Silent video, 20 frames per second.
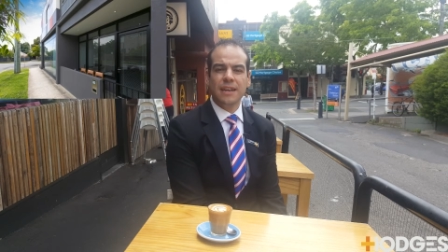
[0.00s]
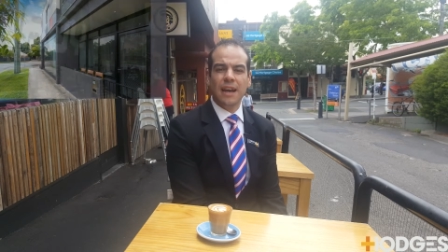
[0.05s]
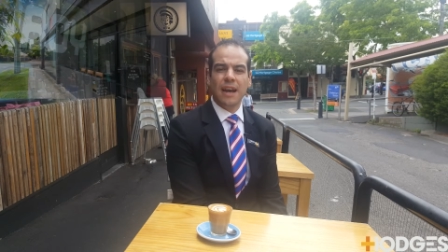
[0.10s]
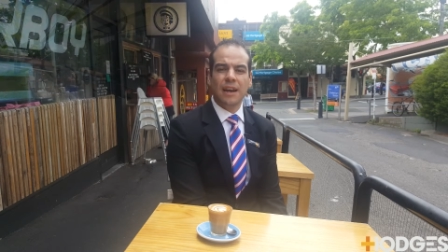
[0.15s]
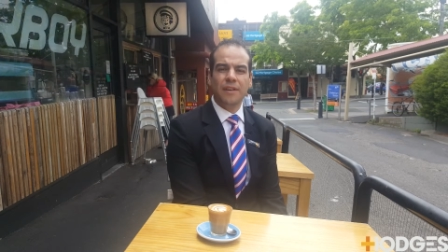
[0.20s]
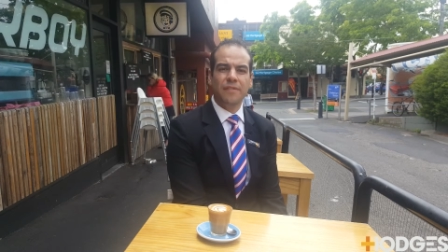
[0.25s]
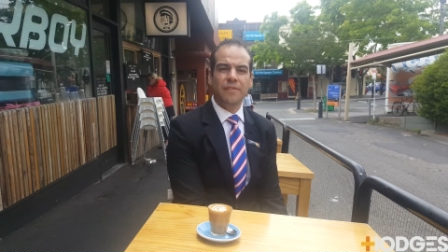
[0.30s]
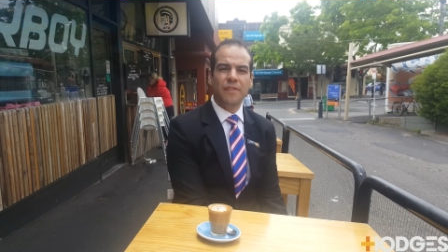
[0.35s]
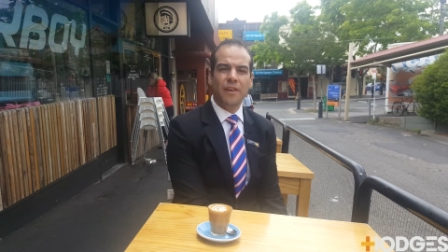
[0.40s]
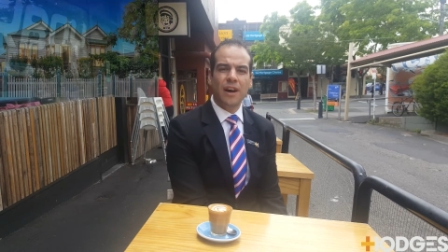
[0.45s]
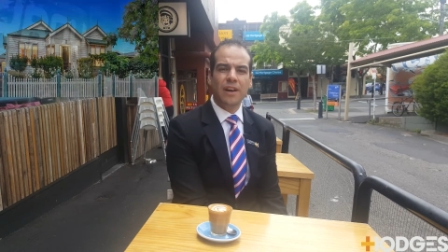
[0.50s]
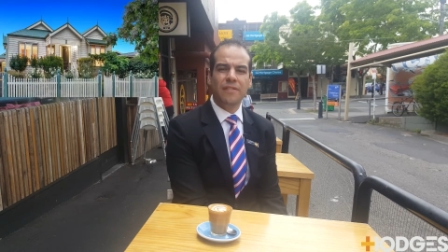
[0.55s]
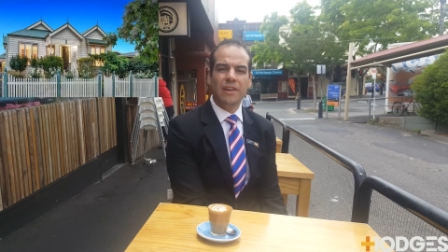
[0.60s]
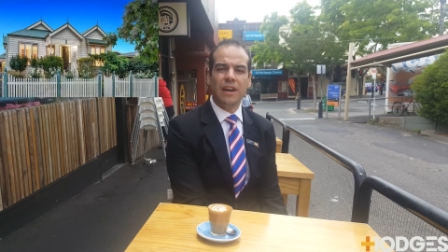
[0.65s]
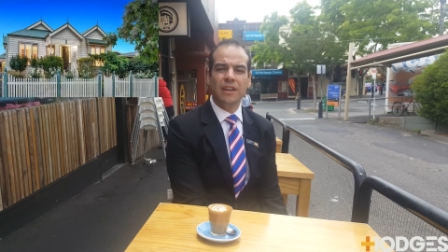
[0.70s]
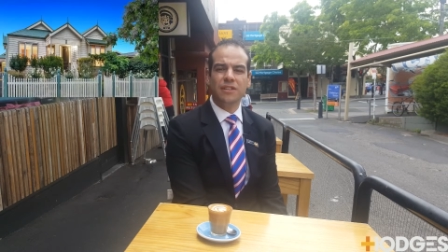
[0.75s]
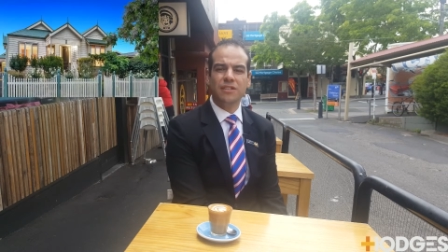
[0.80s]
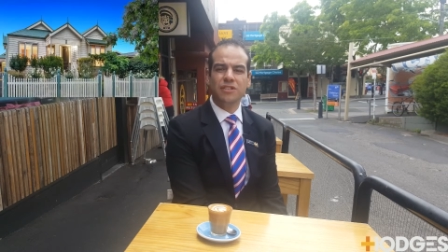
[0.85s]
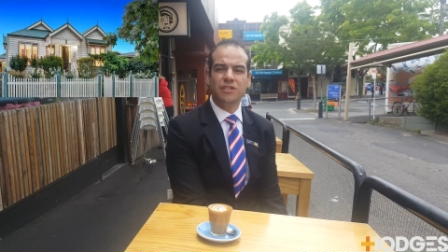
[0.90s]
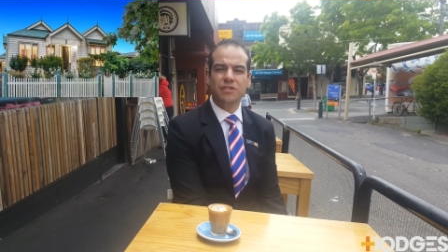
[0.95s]
And 5
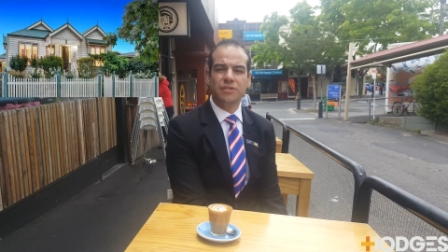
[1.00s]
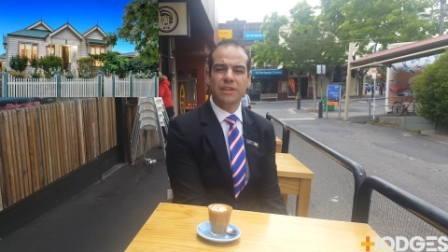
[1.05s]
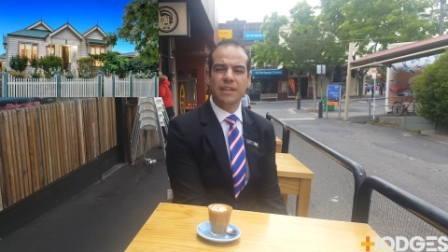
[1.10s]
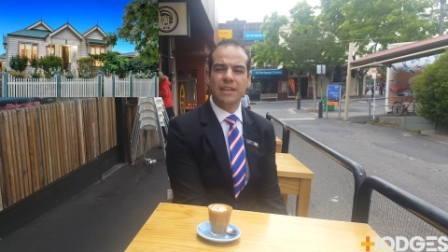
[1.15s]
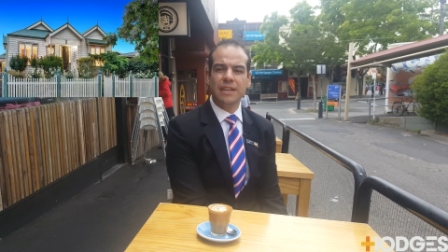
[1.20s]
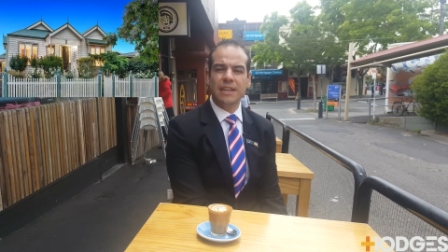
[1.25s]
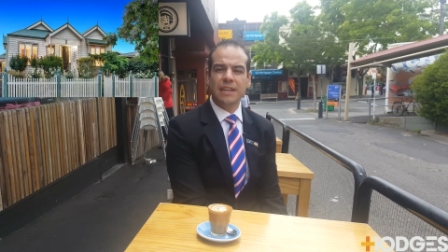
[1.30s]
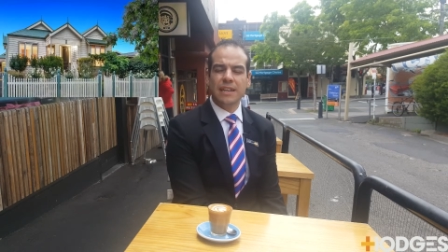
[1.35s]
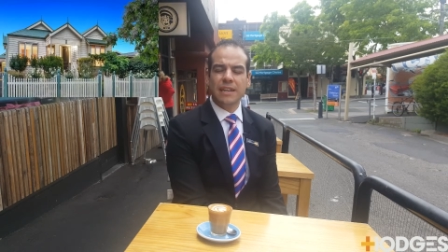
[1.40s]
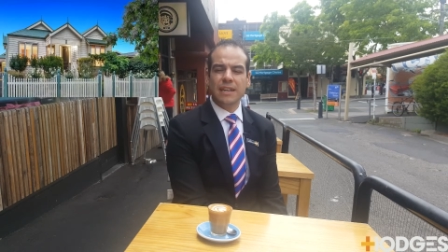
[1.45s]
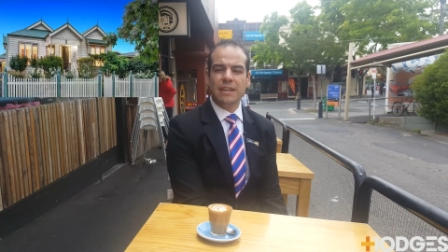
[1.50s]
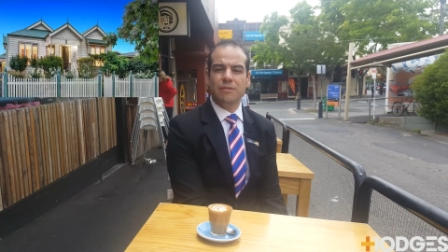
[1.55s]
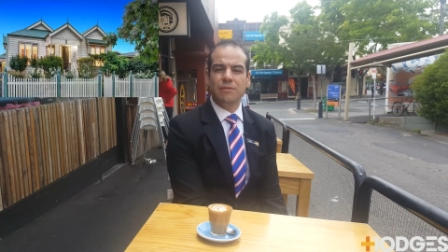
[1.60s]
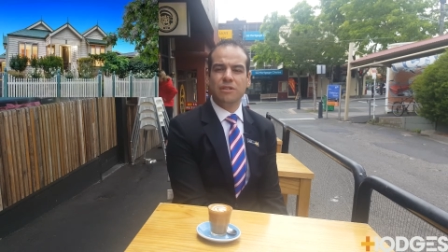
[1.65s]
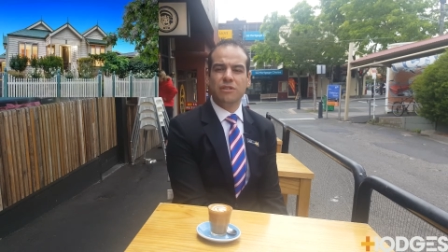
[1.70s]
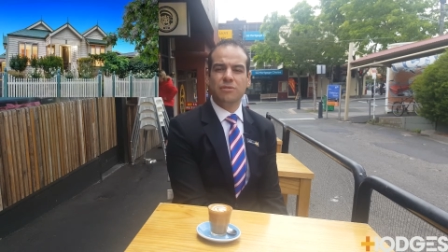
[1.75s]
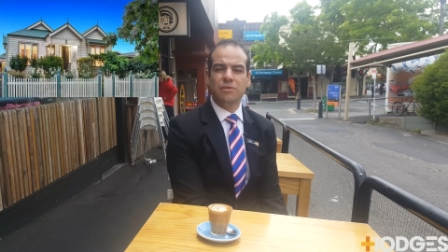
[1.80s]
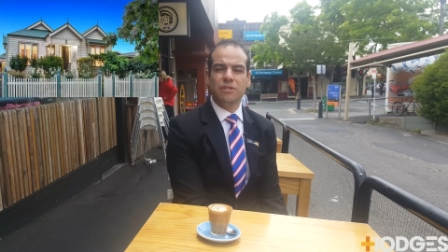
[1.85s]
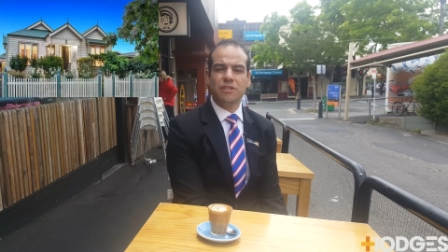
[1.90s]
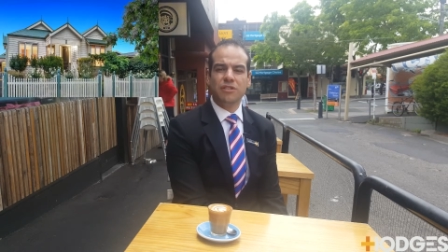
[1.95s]
Alice Street,
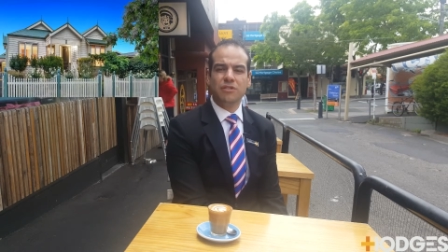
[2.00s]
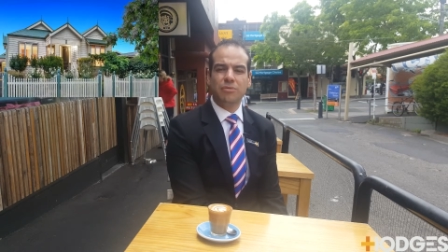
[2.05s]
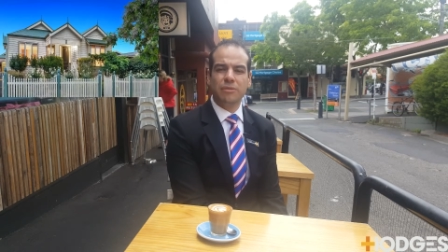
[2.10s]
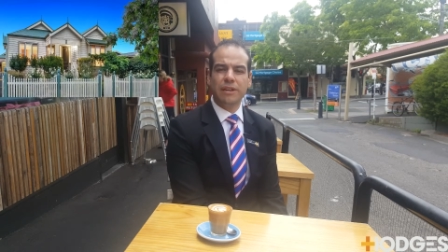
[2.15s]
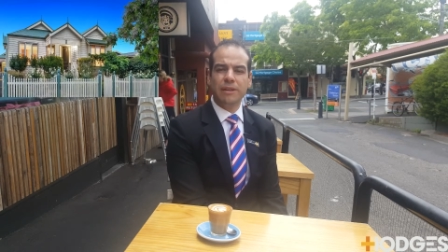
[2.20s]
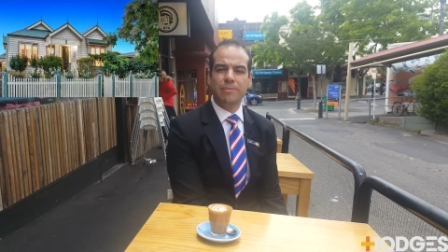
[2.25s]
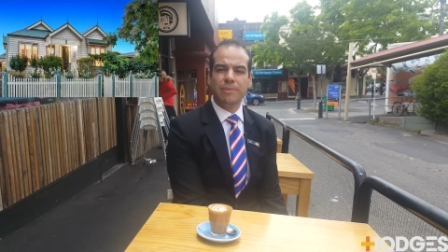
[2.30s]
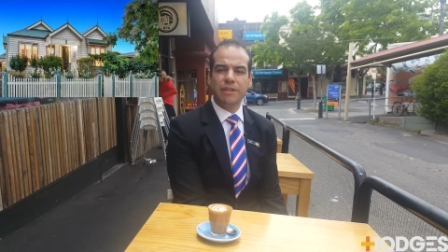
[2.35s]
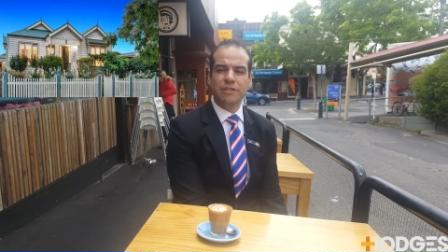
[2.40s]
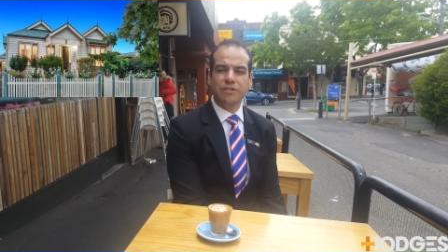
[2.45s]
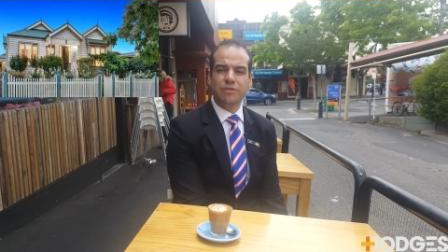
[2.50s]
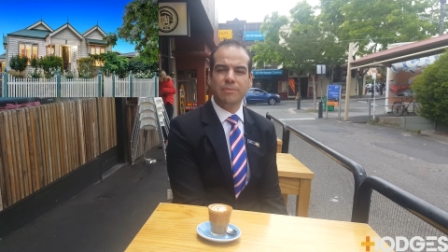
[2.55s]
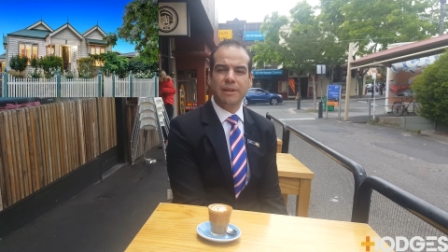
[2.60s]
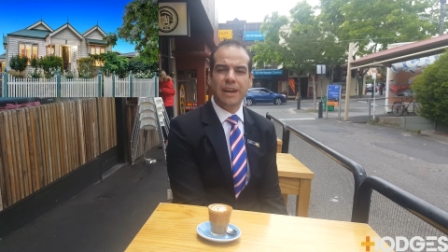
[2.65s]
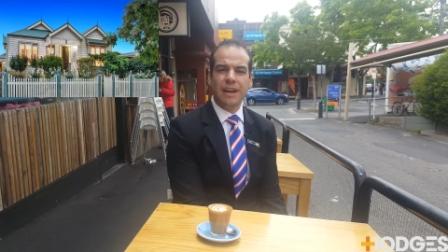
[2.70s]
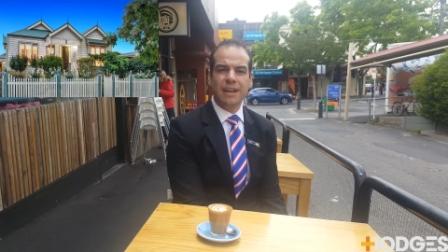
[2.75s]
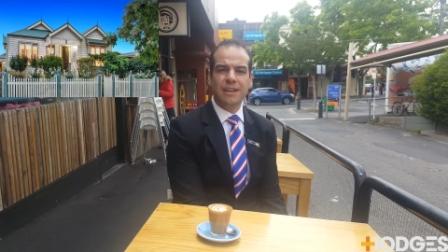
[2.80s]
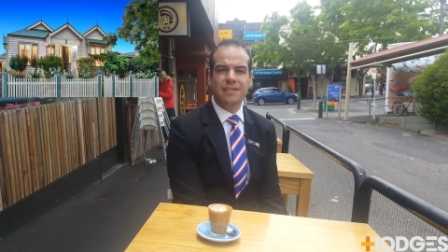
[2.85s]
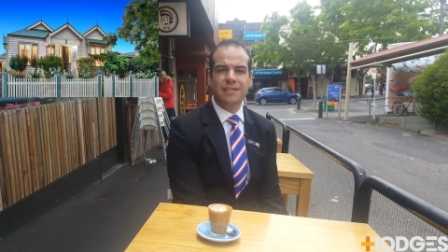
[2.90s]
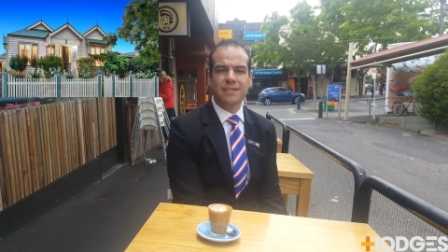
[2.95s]
which was a 3-bedroom
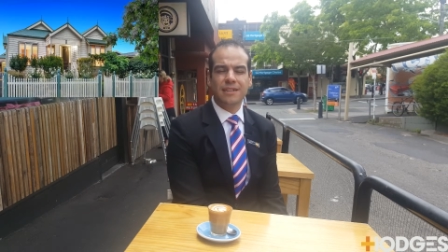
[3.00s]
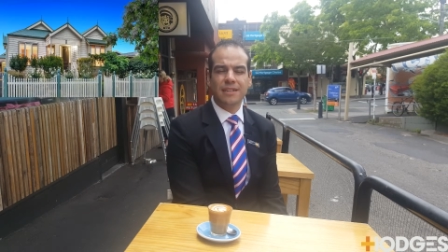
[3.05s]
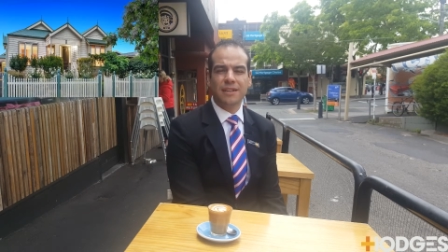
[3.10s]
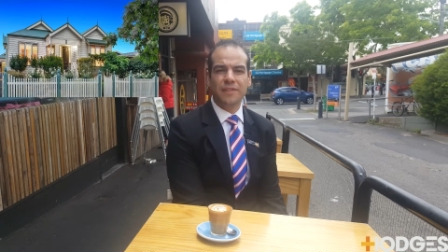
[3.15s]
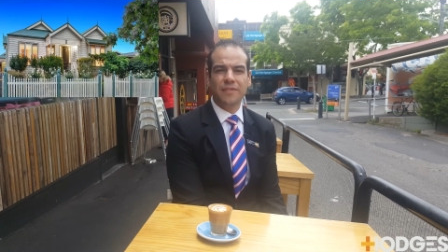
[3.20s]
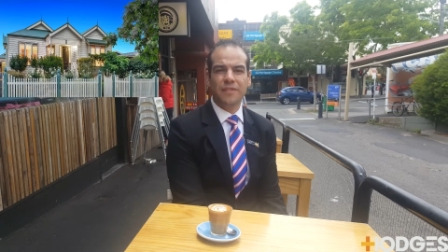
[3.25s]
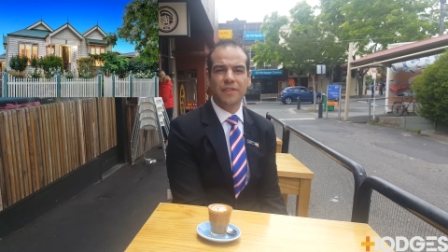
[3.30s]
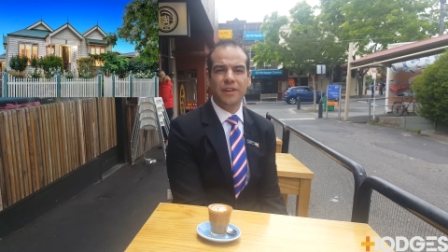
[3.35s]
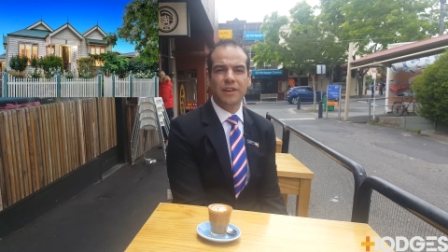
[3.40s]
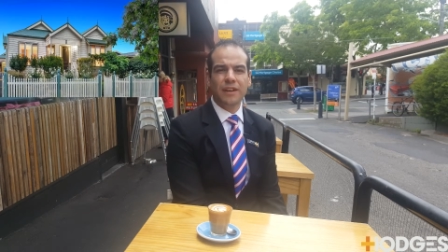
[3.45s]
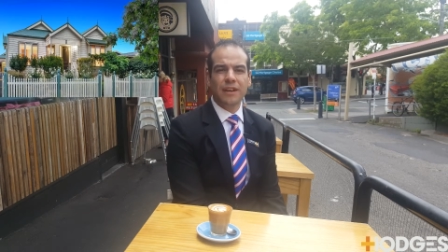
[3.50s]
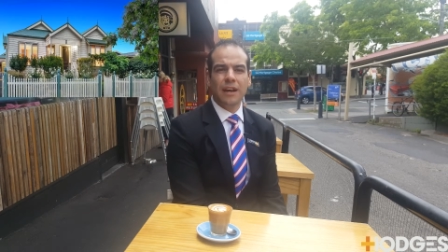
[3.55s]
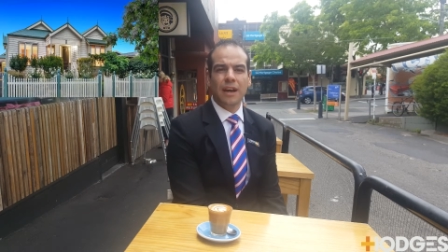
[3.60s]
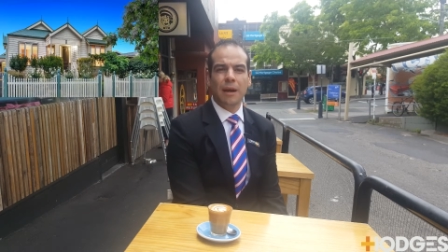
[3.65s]
house selling for